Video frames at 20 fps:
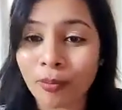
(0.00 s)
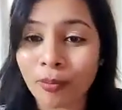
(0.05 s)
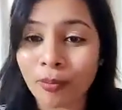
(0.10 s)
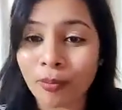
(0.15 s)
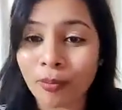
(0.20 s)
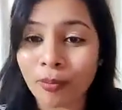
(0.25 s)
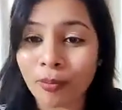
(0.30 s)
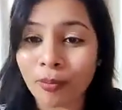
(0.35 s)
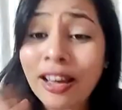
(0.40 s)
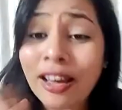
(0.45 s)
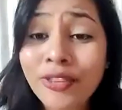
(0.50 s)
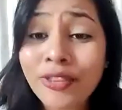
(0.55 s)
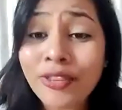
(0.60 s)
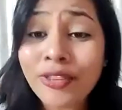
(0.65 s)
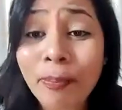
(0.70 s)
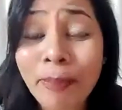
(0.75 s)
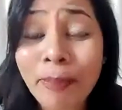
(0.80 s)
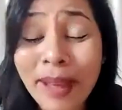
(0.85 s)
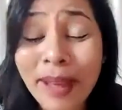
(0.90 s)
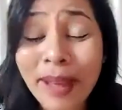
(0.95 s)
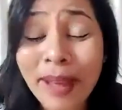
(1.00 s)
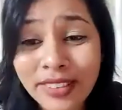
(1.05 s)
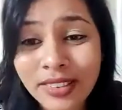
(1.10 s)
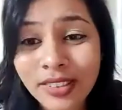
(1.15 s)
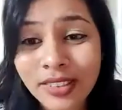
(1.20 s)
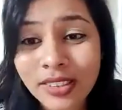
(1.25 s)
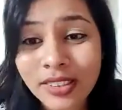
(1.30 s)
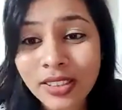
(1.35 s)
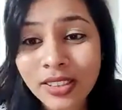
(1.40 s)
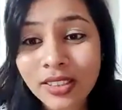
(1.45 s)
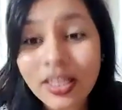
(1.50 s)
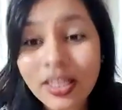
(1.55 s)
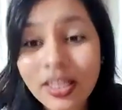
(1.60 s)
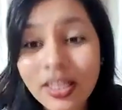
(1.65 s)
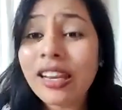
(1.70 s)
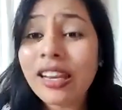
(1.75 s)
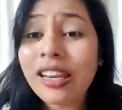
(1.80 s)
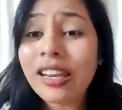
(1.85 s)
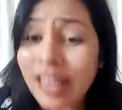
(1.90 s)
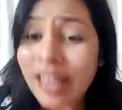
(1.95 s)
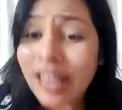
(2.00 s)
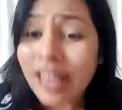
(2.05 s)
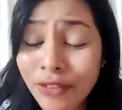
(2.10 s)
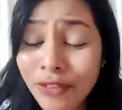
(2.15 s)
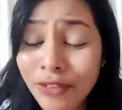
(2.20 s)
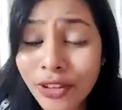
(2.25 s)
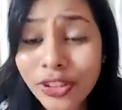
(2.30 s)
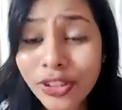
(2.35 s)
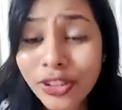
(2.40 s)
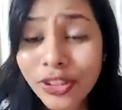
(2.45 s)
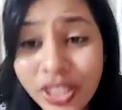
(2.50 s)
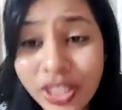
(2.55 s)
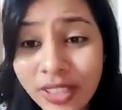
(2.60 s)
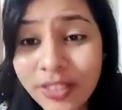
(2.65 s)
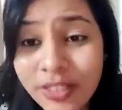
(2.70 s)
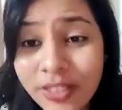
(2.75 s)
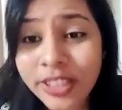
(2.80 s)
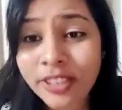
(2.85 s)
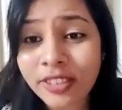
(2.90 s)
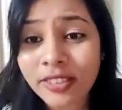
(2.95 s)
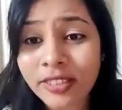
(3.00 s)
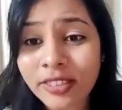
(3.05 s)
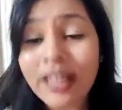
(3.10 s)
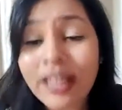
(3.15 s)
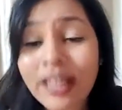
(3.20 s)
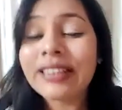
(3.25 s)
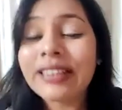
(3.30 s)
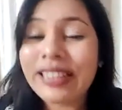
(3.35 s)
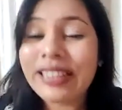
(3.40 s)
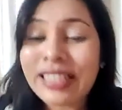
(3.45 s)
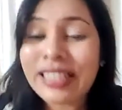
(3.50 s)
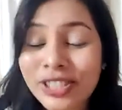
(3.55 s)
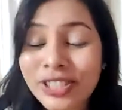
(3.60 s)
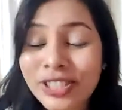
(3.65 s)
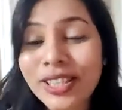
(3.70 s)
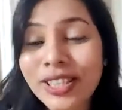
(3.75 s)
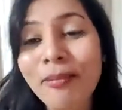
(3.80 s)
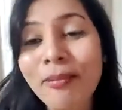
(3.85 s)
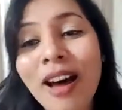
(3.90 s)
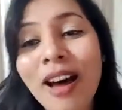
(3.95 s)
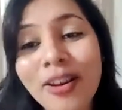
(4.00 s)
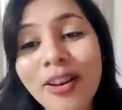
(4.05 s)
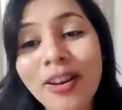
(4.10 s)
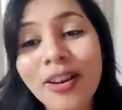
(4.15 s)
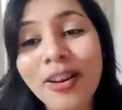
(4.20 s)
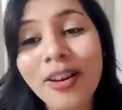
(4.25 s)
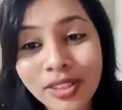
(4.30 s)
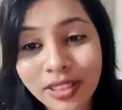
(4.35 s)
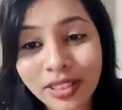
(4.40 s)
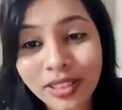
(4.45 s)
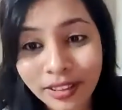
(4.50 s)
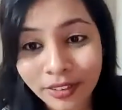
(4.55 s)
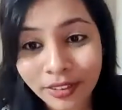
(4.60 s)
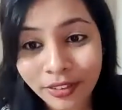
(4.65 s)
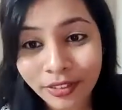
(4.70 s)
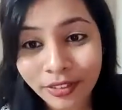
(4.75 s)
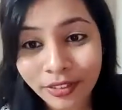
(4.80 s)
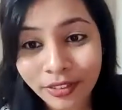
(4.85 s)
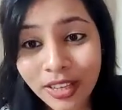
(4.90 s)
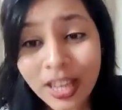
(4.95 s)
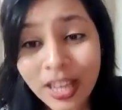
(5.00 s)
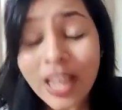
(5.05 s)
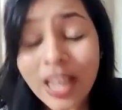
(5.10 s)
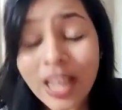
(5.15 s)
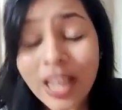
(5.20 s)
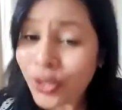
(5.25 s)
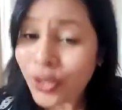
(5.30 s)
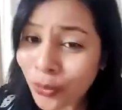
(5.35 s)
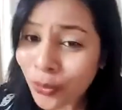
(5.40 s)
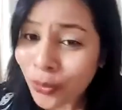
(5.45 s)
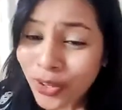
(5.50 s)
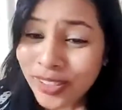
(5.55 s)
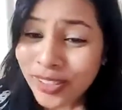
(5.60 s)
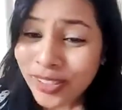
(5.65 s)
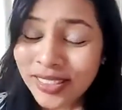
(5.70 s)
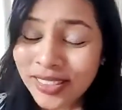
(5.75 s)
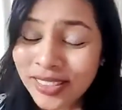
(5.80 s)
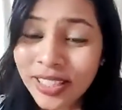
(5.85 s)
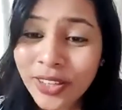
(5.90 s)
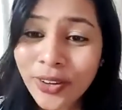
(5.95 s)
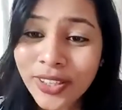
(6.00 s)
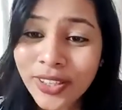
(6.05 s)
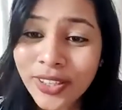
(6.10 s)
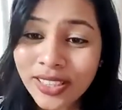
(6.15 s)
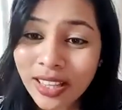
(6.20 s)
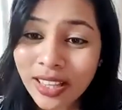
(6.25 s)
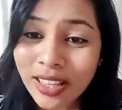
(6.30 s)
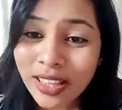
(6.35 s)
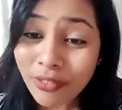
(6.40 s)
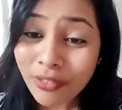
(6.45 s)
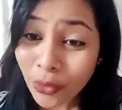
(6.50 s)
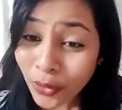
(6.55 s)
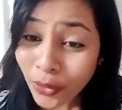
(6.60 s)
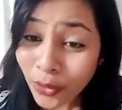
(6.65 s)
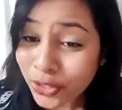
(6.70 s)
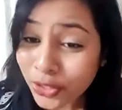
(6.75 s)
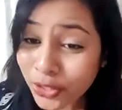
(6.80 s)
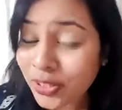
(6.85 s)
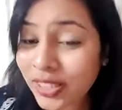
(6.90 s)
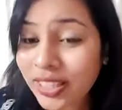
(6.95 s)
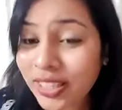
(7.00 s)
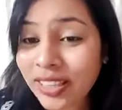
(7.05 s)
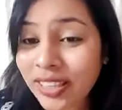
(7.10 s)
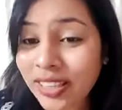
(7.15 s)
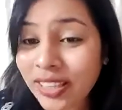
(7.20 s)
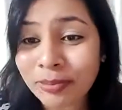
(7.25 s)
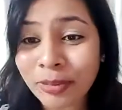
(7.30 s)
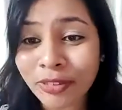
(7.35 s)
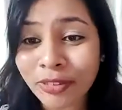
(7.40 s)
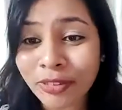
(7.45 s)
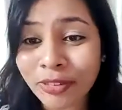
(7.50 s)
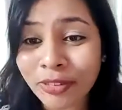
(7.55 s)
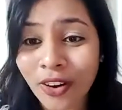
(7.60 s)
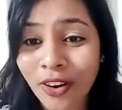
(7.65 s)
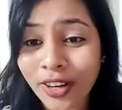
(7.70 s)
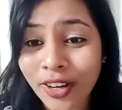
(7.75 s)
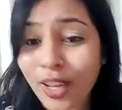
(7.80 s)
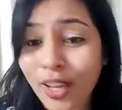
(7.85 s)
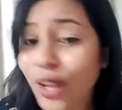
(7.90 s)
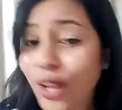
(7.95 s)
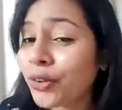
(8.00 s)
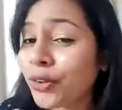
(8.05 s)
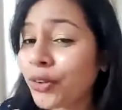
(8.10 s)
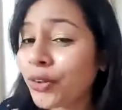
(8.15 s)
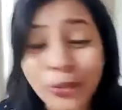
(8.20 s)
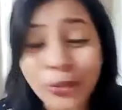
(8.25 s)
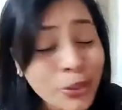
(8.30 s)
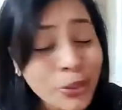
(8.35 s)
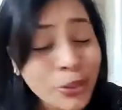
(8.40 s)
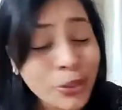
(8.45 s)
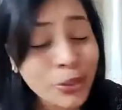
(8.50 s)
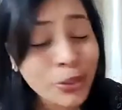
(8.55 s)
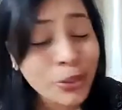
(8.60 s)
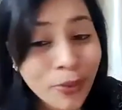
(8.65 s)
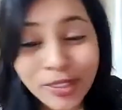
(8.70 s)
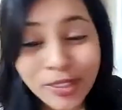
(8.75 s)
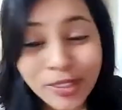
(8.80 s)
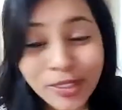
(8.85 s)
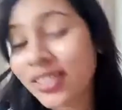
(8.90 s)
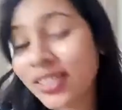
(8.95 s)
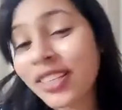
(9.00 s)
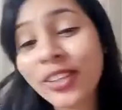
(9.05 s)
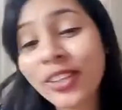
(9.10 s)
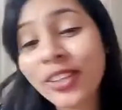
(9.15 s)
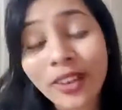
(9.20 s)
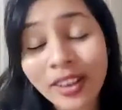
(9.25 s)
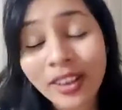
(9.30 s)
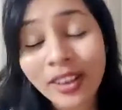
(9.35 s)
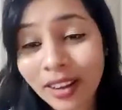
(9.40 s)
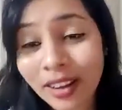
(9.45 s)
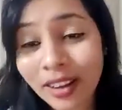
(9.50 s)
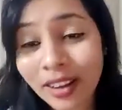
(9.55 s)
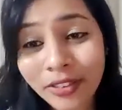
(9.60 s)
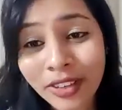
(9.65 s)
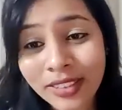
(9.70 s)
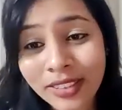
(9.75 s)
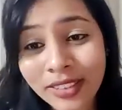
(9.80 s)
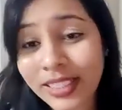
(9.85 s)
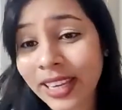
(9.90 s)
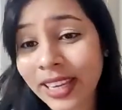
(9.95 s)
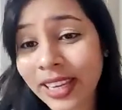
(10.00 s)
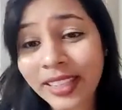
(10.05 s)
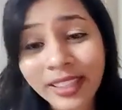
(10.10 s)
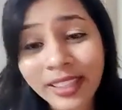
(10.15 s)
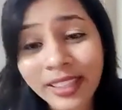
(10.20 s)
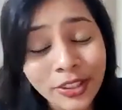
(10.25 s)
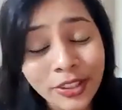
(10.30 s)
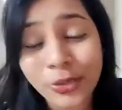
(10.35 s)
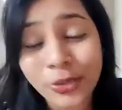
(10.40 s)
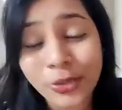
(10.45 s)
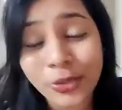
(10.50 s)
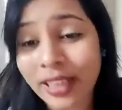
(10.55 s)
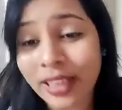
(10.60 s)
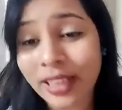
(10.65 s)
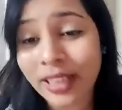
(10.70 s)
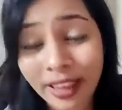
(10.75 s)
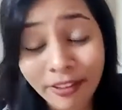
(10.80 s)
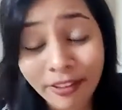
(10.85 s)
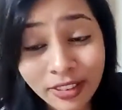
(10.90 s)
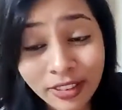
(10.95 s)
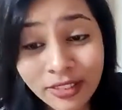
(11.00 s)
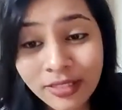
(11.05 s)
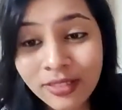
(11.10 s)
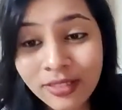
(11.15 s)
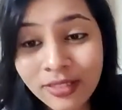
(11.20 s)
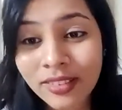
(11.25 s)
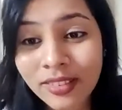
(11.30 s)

Love your parents, love your children, teach them how to live you want to see yourself going to the kingdom of God. Don't you want to see your loved ones getting into the heaven?